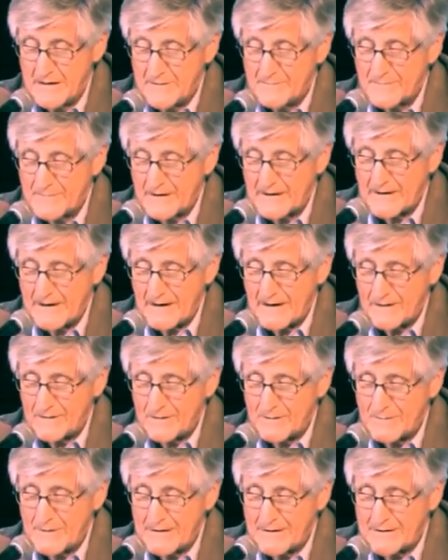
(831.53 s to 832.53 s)
The care
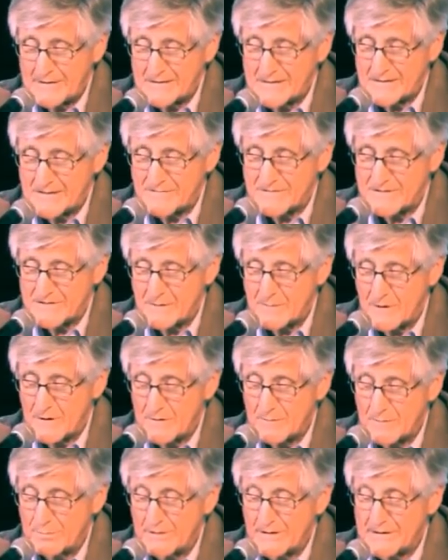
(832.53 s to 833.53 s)
and maintenance of some
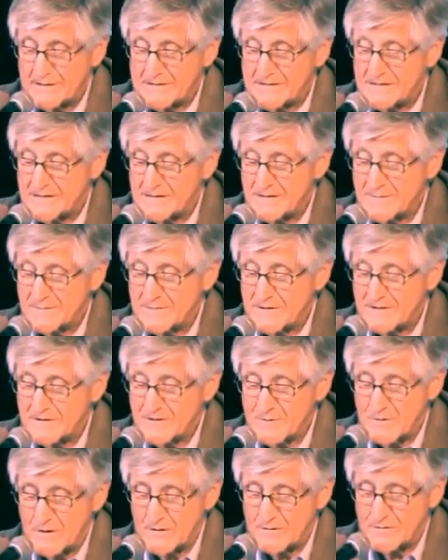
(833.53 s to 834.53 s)
other plant systems and
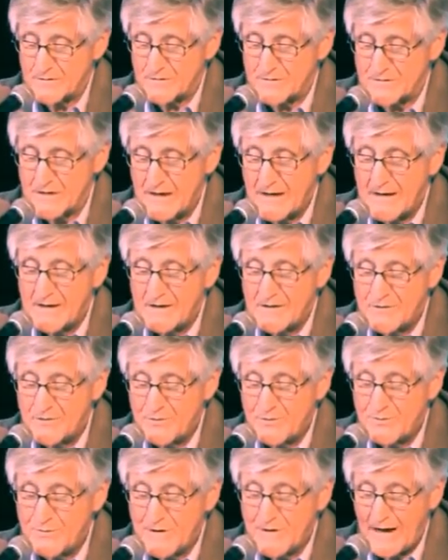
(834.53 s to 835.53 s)
structures
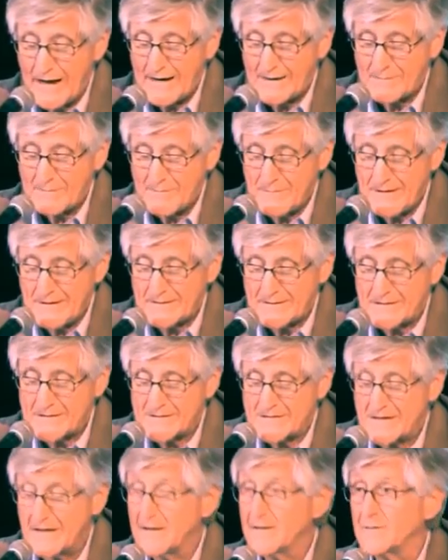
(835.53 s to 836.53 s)
do not meet the
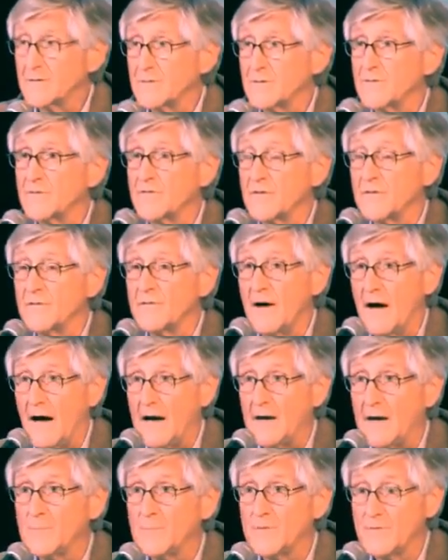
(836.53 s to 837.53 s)
standards of
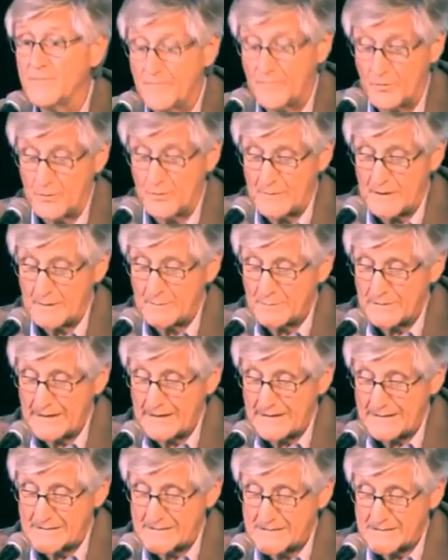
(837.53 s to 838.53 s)
high performing
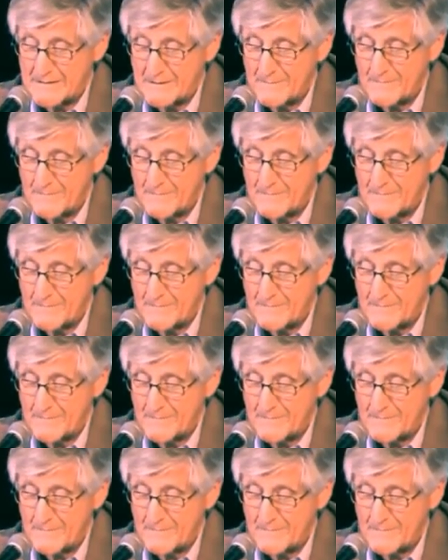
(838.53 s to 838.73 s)
plants.